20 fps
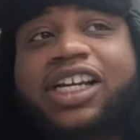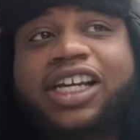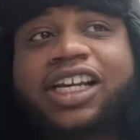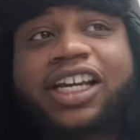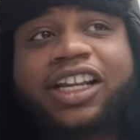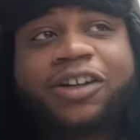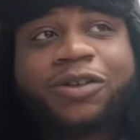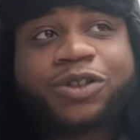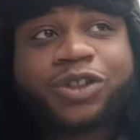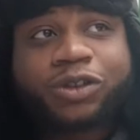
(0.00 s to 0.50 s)

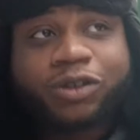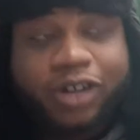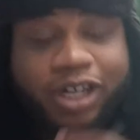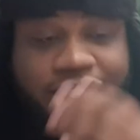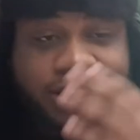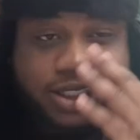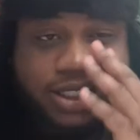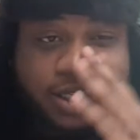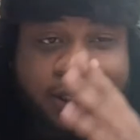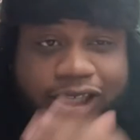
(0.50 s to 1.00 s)
And it was a great
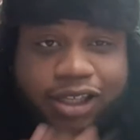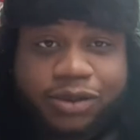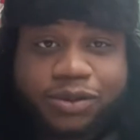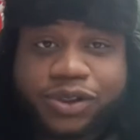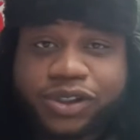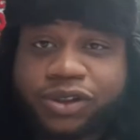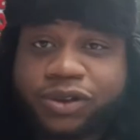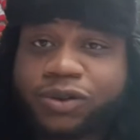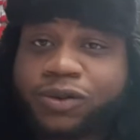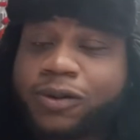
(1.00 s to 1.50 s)
time.
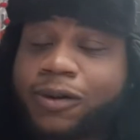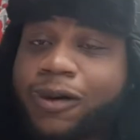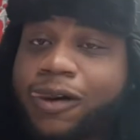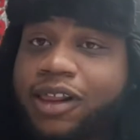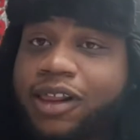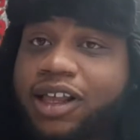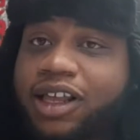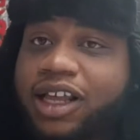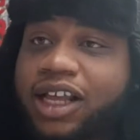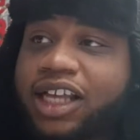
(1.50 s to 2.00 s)
So
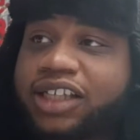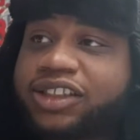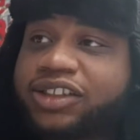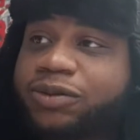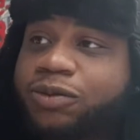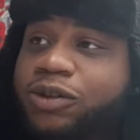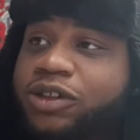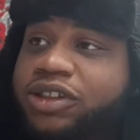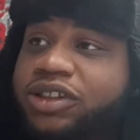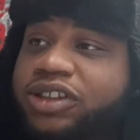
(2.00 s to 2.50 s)
I just
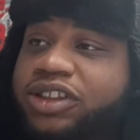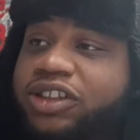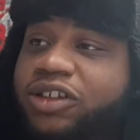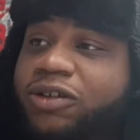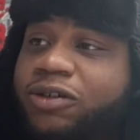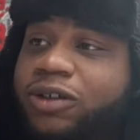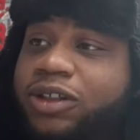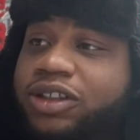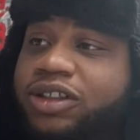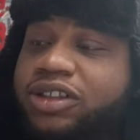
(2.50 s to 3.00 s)
wanted to
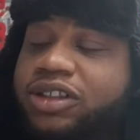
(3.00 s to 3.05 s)
show